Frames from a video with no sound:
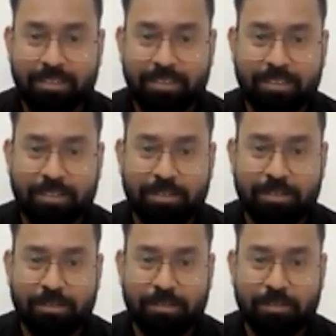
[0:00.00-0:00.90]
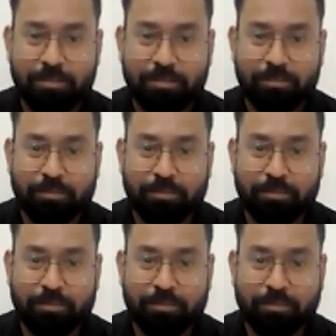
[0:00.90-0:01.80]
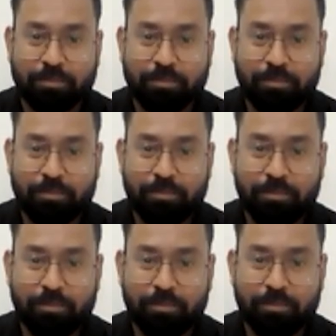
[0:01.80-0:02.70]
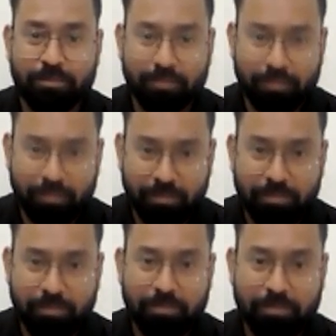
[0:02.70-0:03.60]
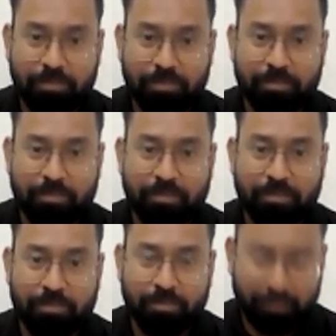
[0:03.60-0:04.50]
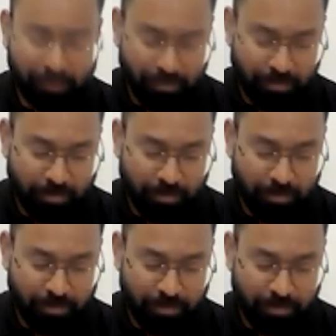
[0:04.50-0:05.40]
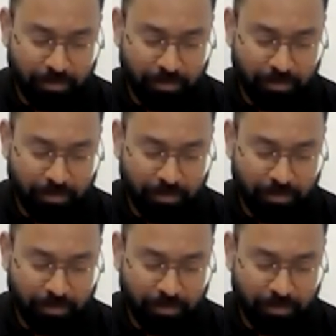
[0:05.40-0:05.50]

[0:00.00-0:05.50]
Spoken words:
[no speech]